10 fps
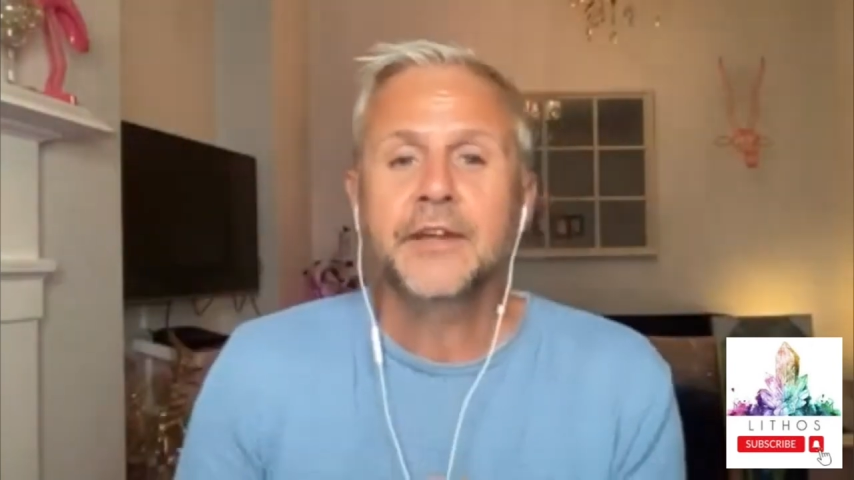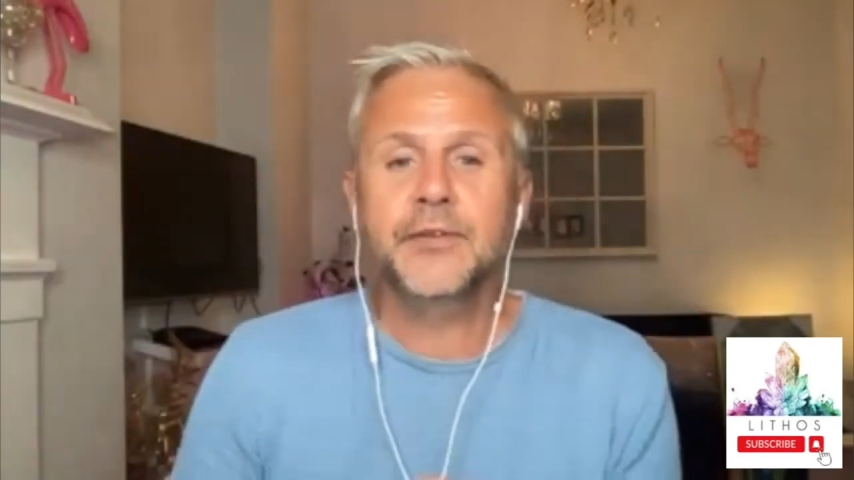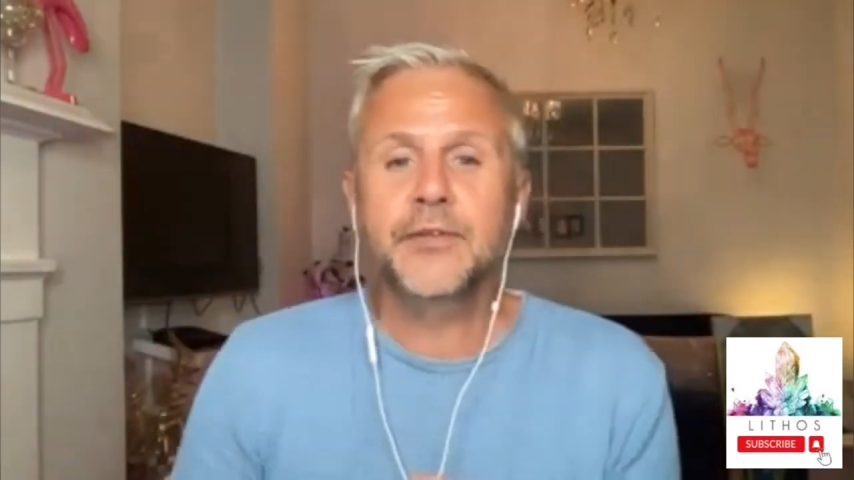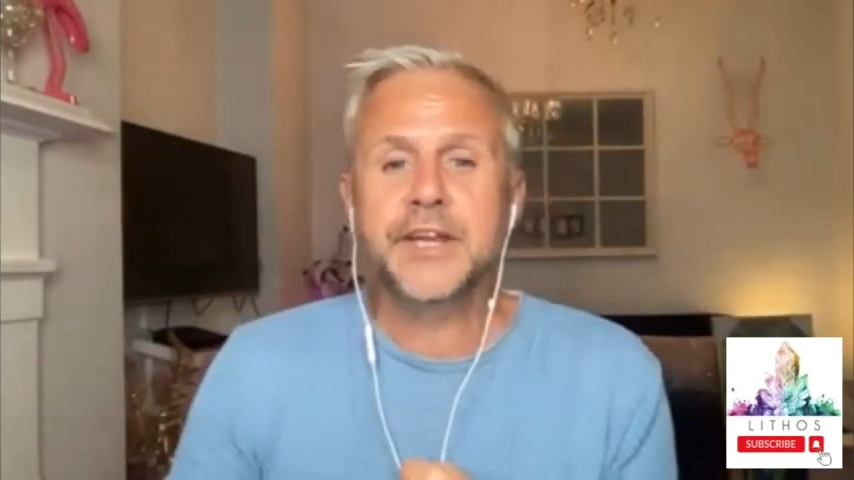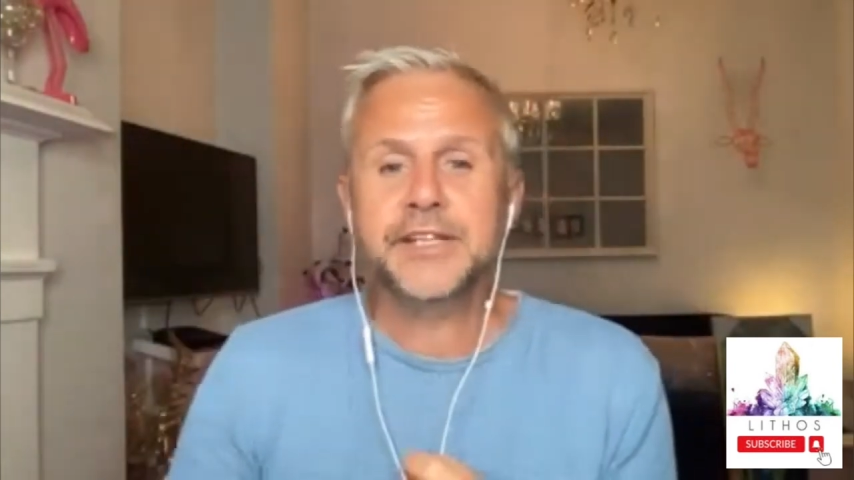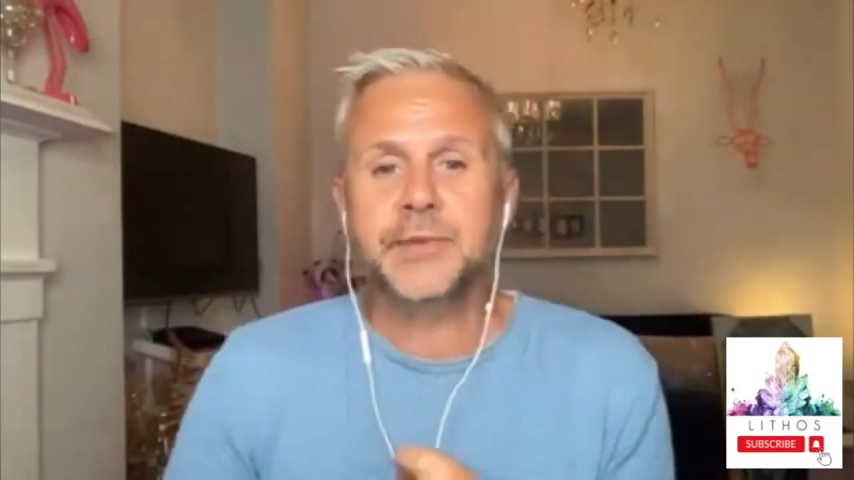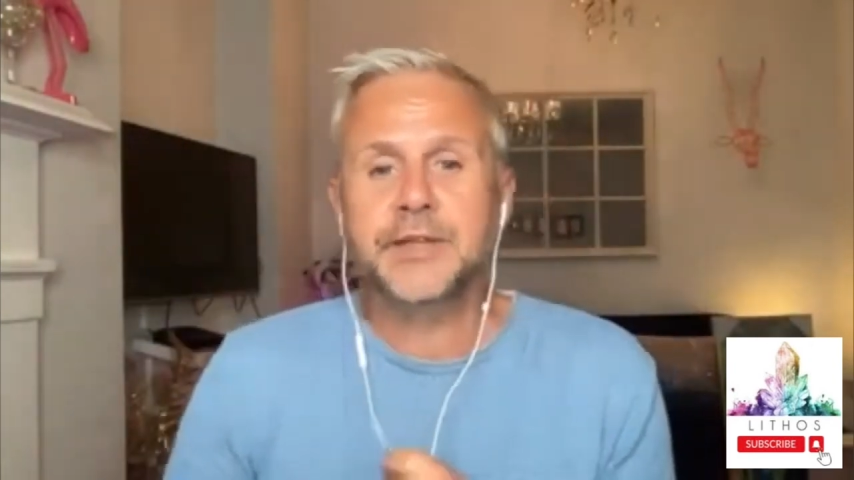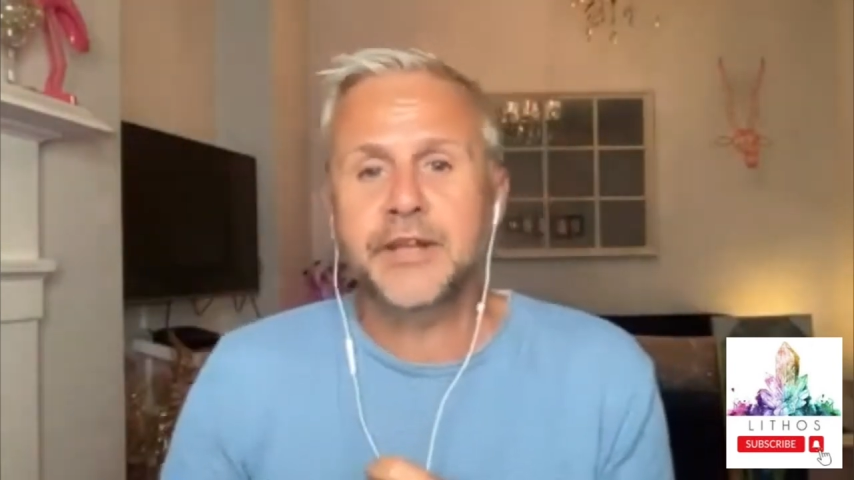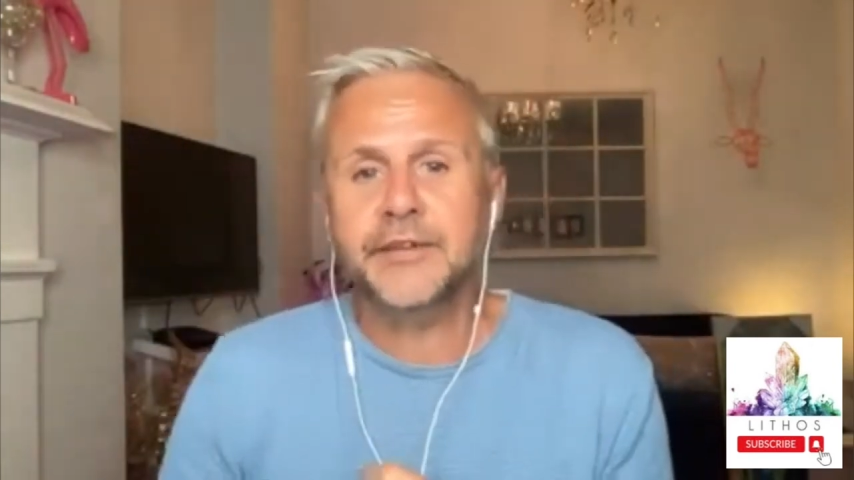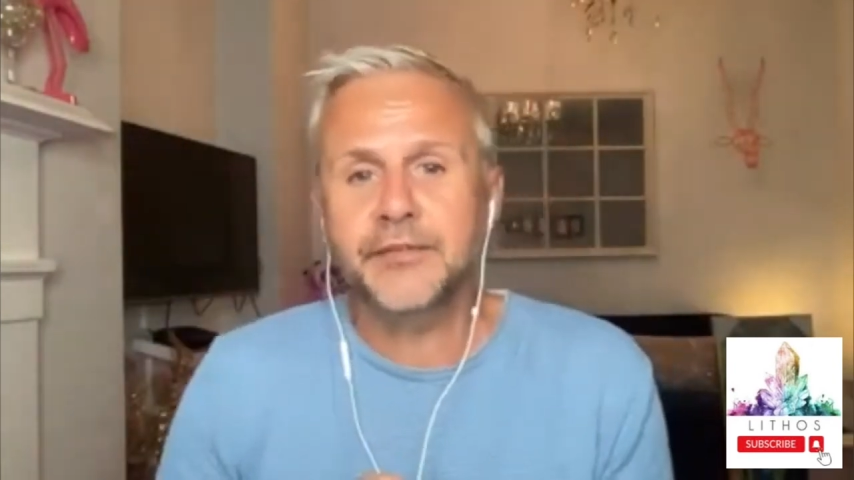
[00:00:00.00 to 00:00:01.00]
to the Earth's
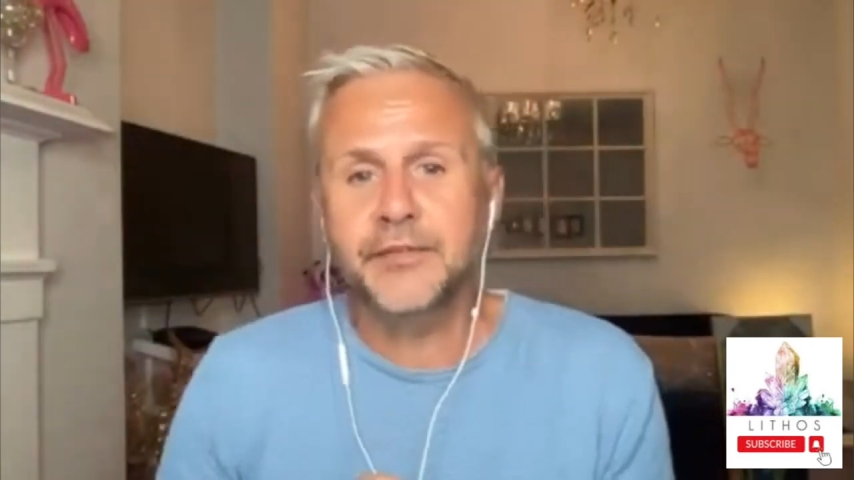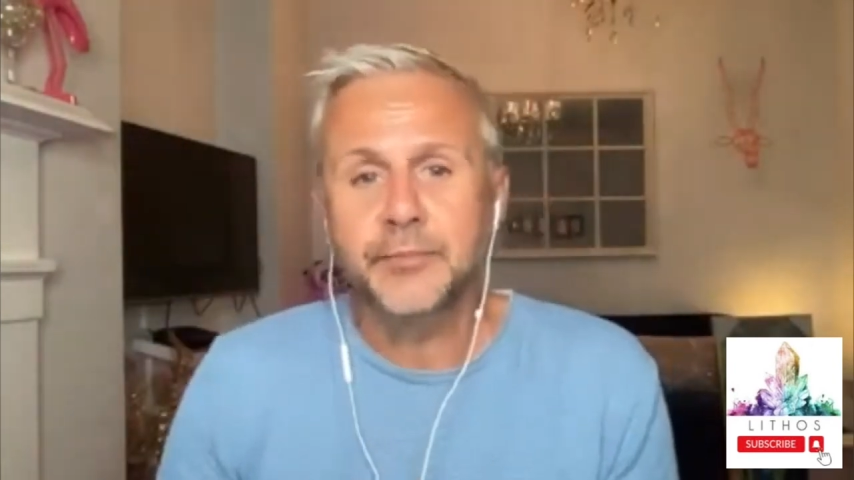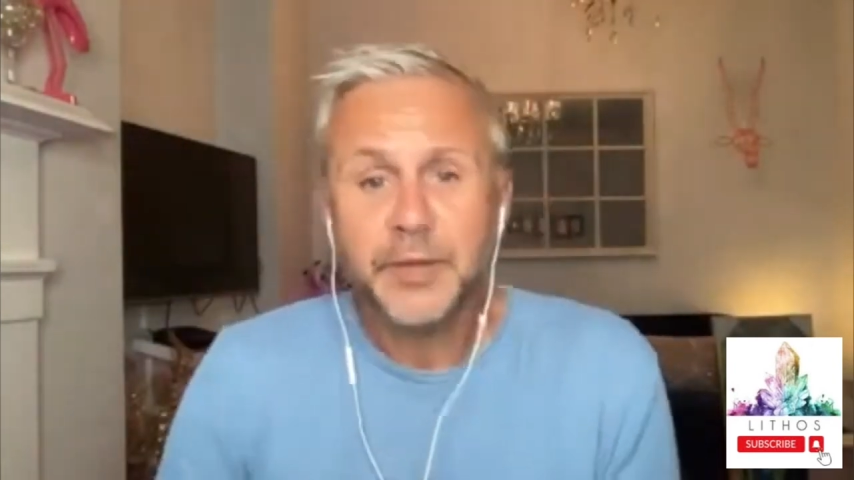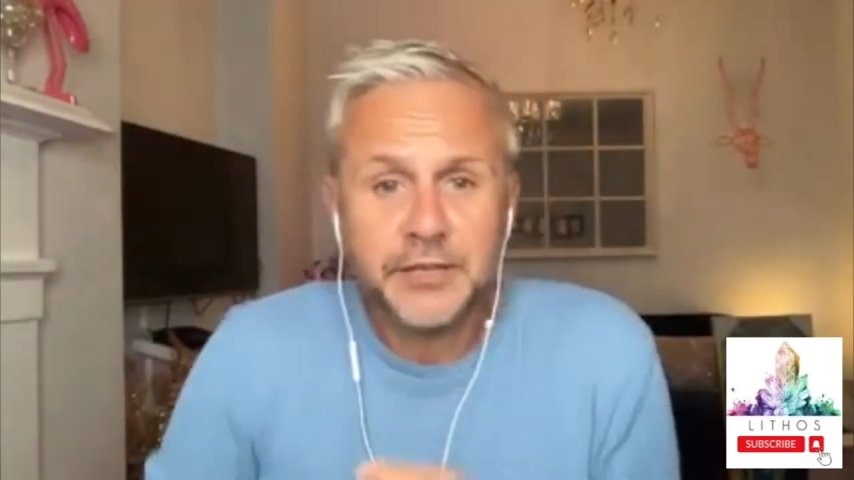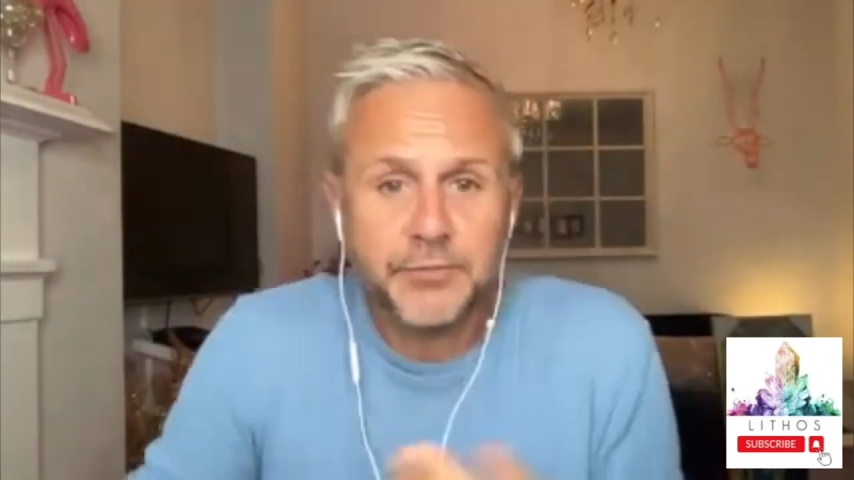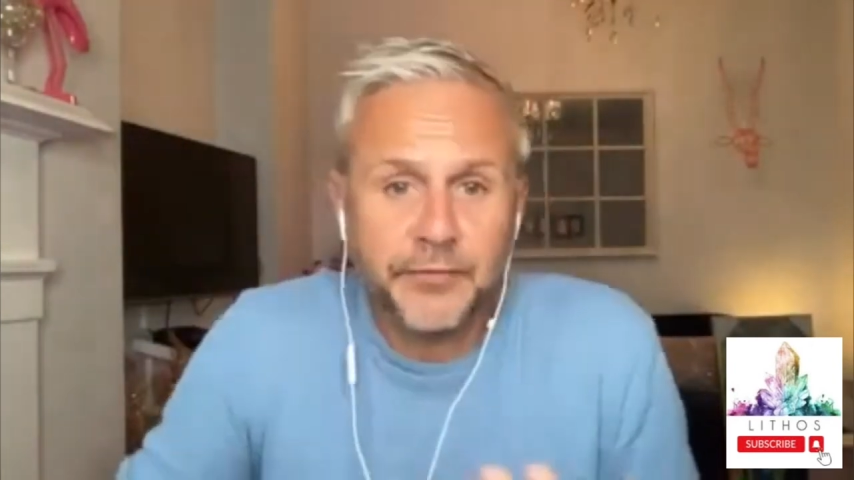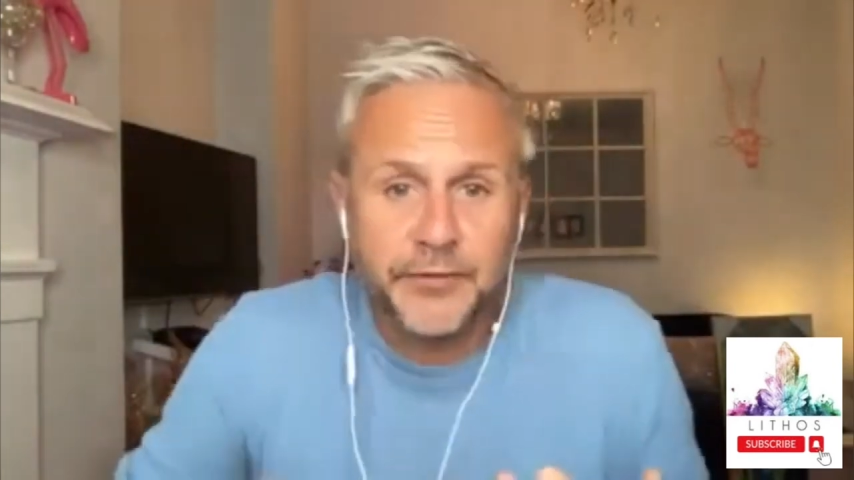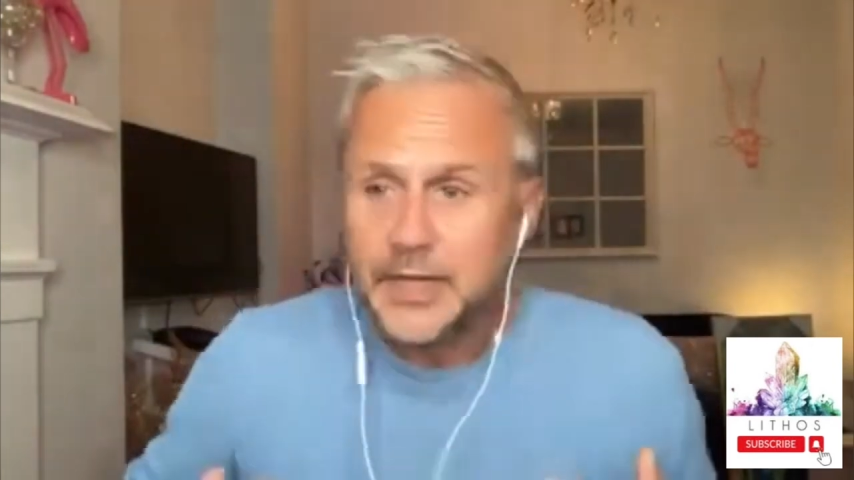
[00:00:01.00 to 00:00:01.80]
magnetic field, because